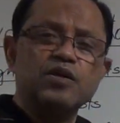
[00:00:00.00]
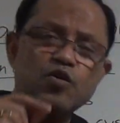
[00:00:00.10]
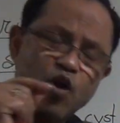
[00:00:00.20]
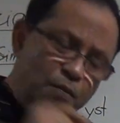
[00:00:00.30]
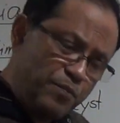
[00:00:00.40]

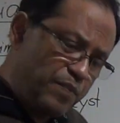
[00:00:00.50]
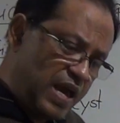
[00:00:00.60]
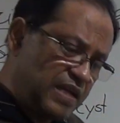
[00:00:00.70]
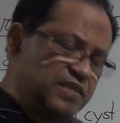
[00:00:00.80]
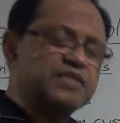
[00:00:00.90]

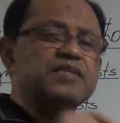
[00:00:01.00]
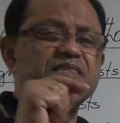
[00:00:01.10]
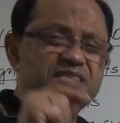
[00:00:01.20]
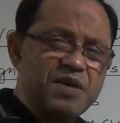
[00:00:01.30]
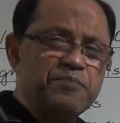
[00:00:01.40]
complex,
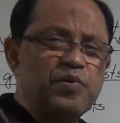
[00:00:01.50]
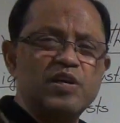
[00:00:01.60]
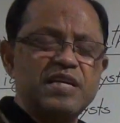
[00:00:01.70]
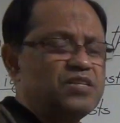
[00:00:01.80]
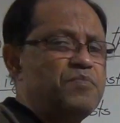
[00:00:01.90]

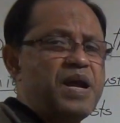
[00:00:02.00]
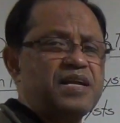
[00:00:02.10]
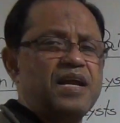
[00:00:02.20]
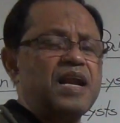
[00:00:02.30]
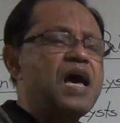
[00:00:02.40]
simple, doesn't
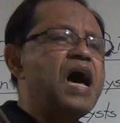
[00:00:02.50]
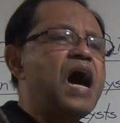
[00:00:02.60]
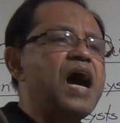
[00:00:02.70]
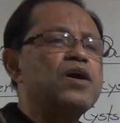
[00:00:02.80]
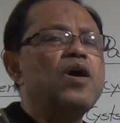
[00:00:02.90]
matter.
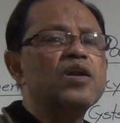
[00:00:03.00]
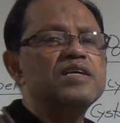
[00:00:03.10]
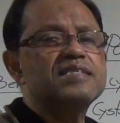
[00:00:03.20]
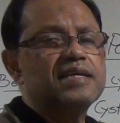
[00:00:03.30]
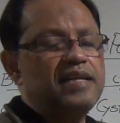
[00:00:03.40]
I
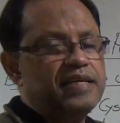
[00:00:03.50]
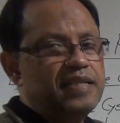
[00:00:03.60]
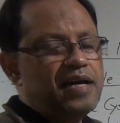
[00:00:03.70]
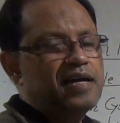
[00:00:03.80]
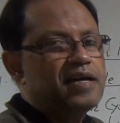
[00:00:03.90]
always click
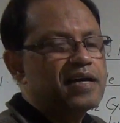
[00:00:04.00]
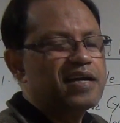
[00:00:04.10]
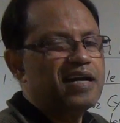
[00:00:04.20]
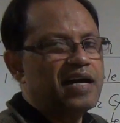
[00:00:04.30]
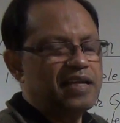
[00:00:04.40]
the
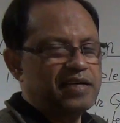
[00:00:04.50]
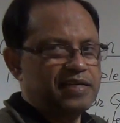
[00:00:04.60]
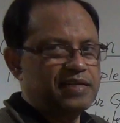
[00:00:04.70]
color.